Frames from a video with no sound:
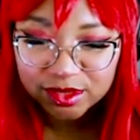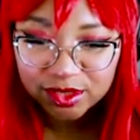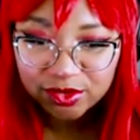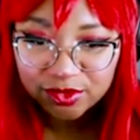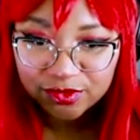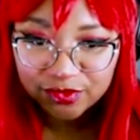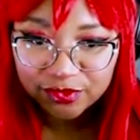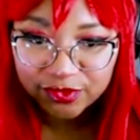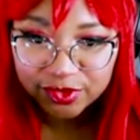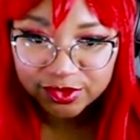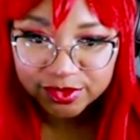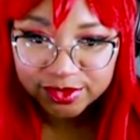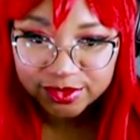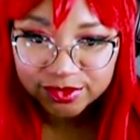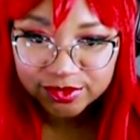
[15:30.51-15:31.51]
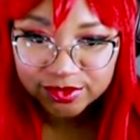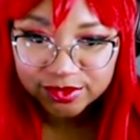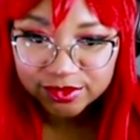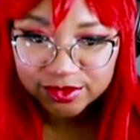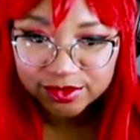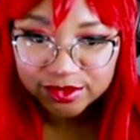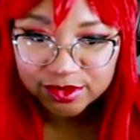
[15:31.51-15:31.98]

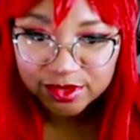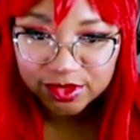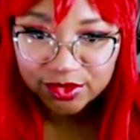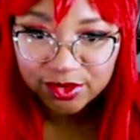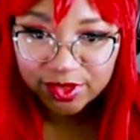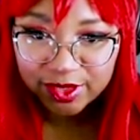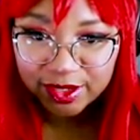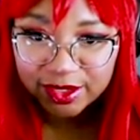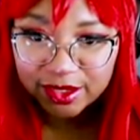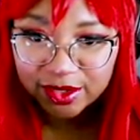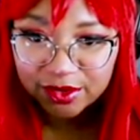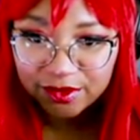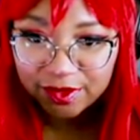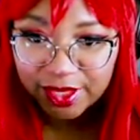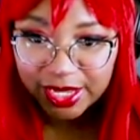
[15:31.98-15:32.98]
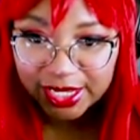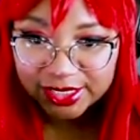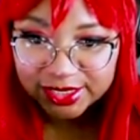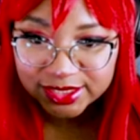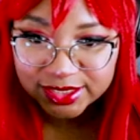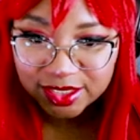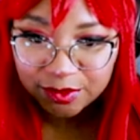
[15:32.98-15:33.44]
Universal in Orlando
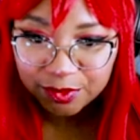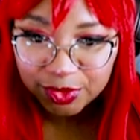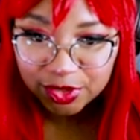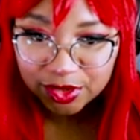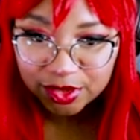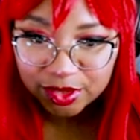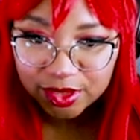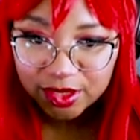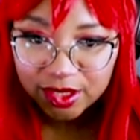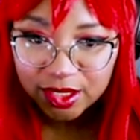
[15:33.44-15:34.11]
last summer,